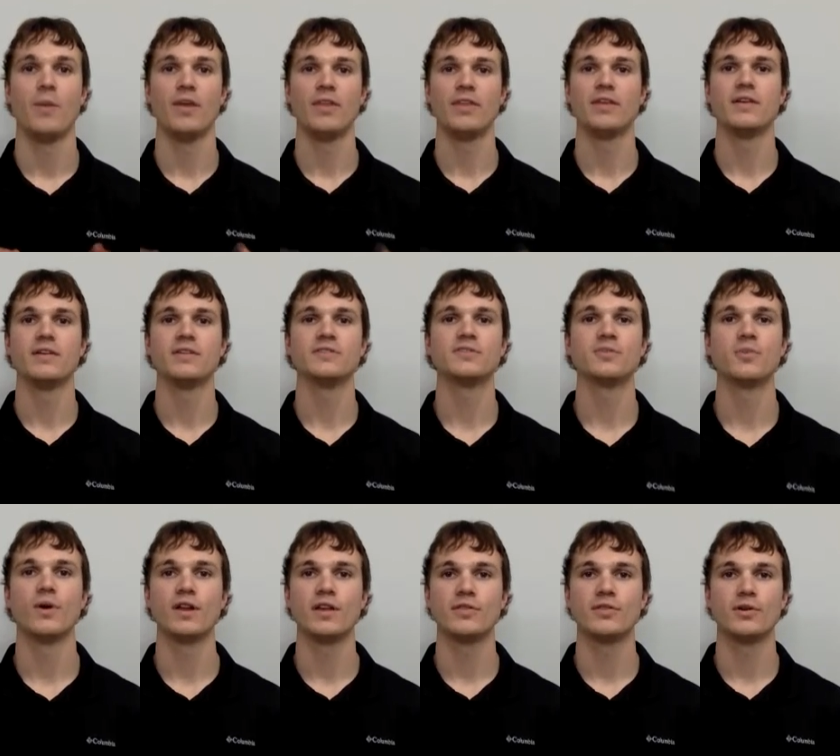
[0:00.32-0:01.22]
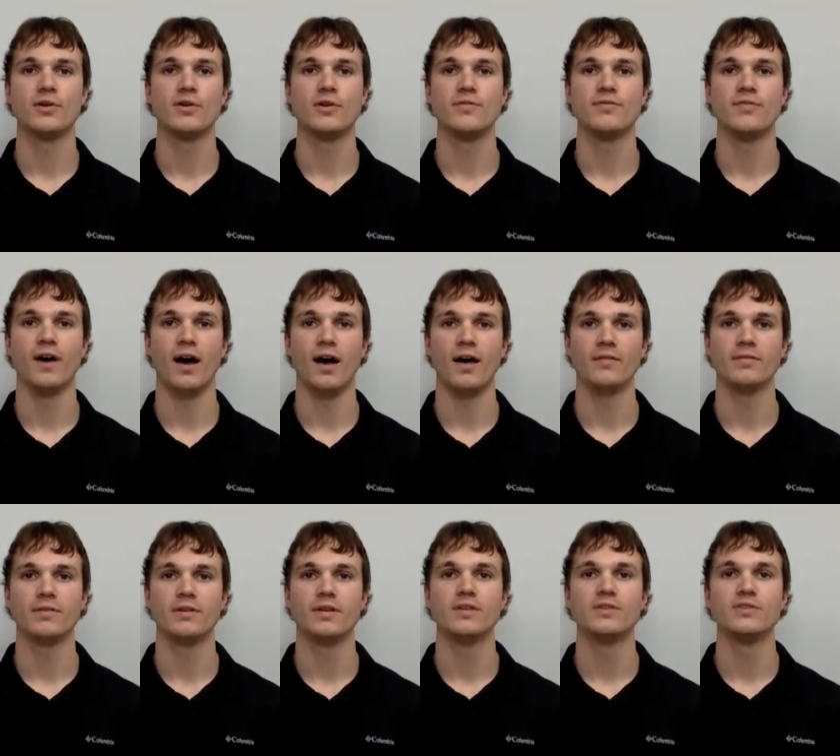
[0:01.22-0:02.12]
By the year
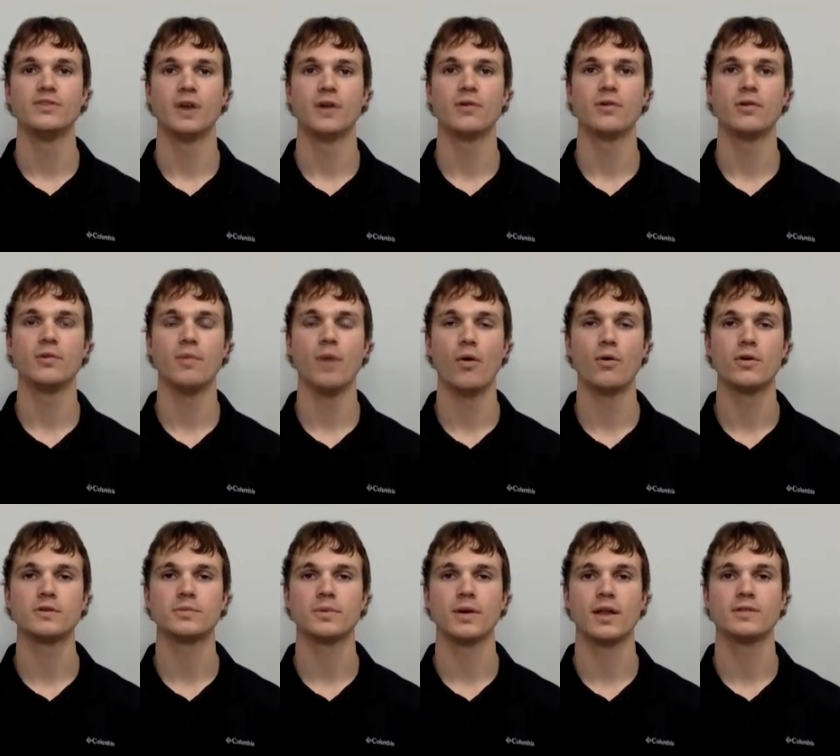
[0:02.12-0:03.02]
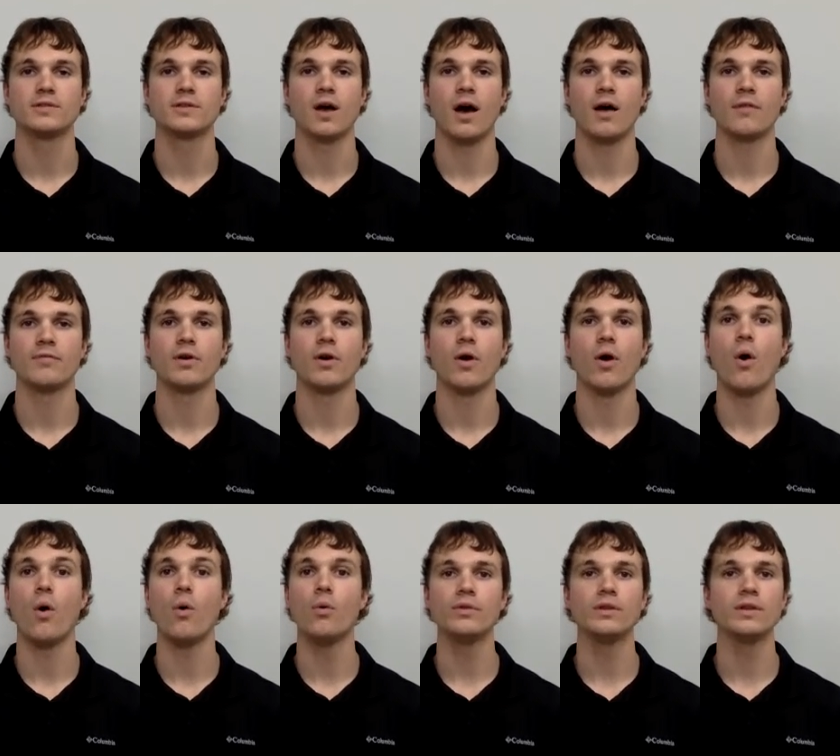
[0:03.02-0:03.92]
2035, General Motors plans to
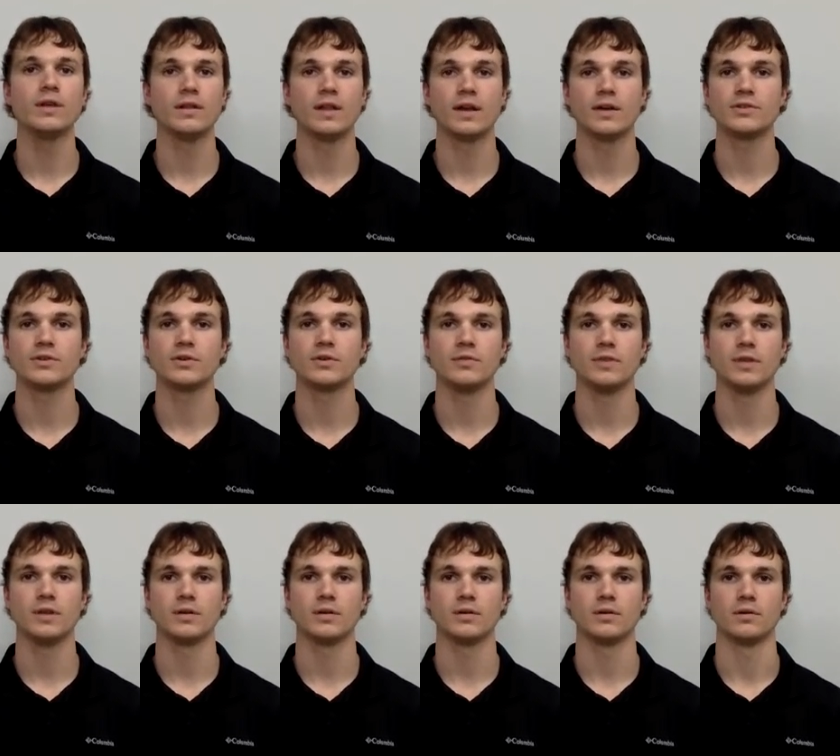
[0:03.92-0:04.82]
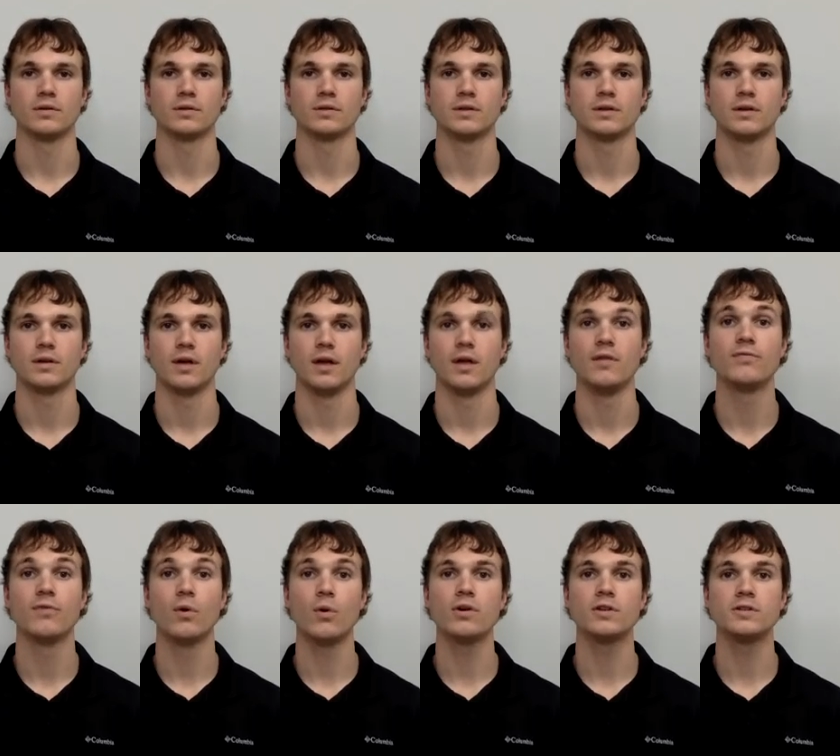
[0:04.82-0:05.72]
offer only electric vehicles,
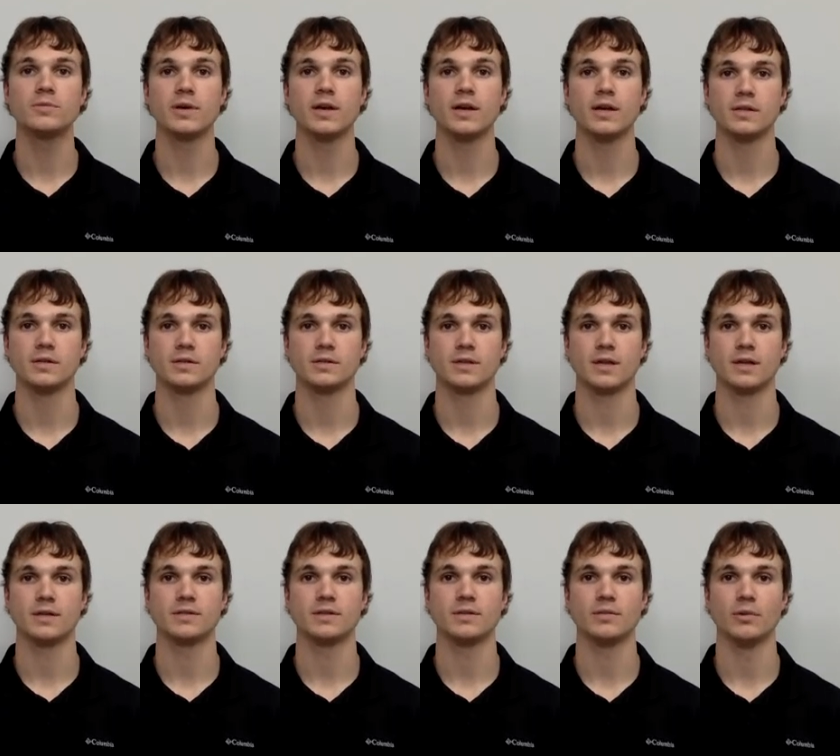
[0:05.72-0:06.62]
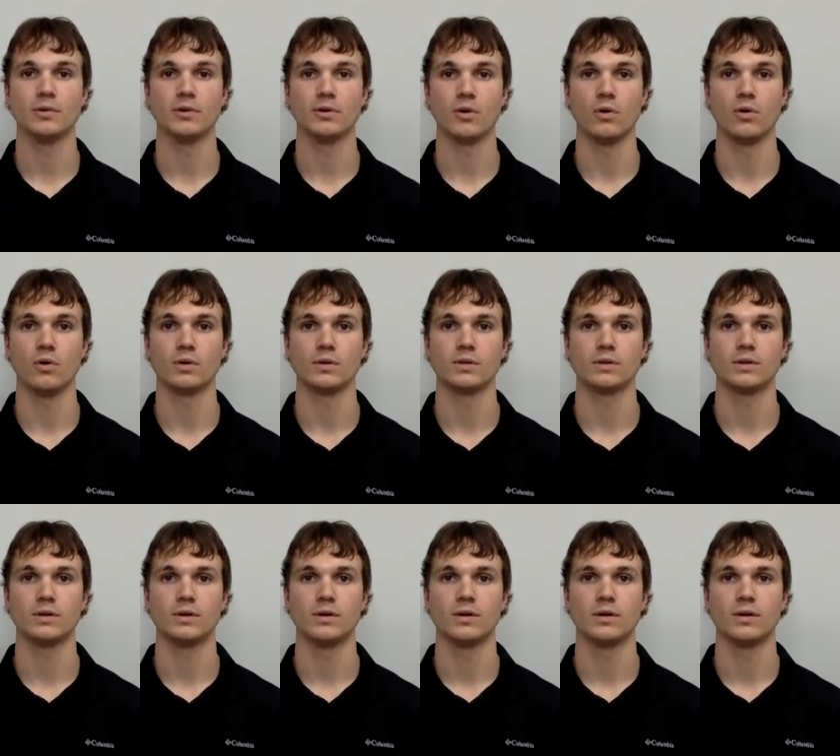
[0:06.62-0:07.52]
and Ford is beginning to set similar goals.
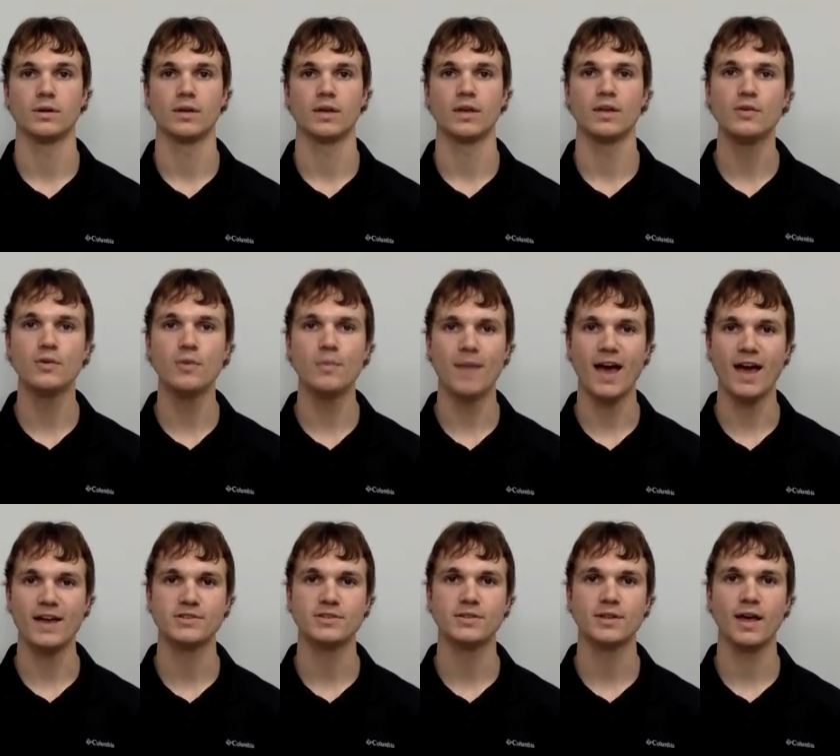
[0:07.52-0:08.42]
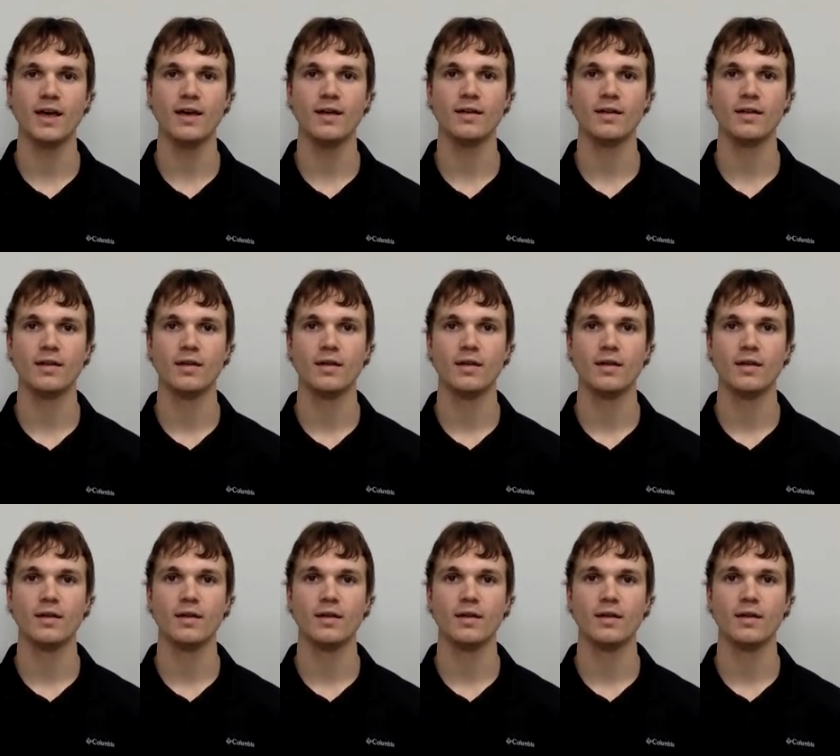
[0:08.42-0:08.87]
Can you imagine that?